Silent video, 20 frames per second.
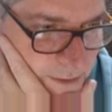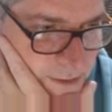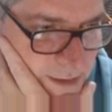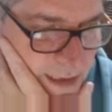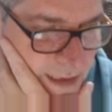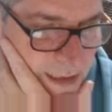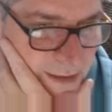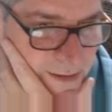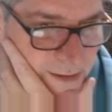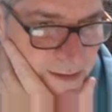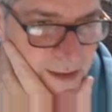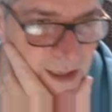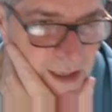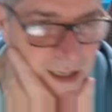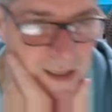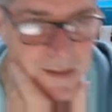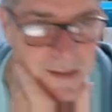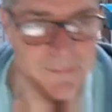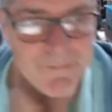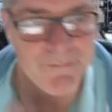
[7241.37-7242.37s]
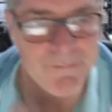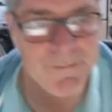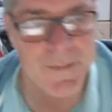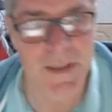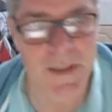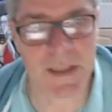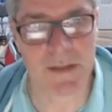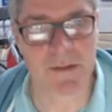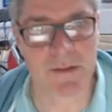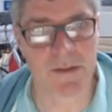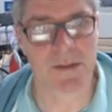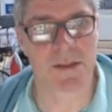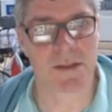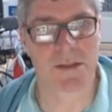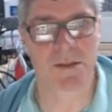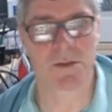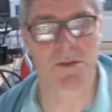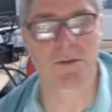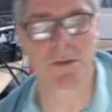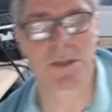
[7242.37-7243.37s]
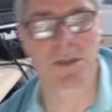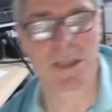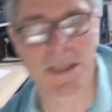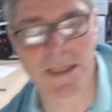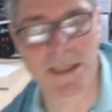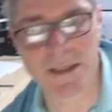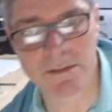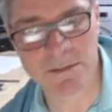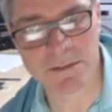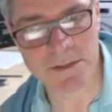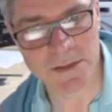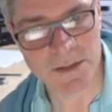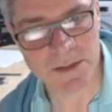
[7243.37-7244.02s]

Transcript: just added that into Discord now.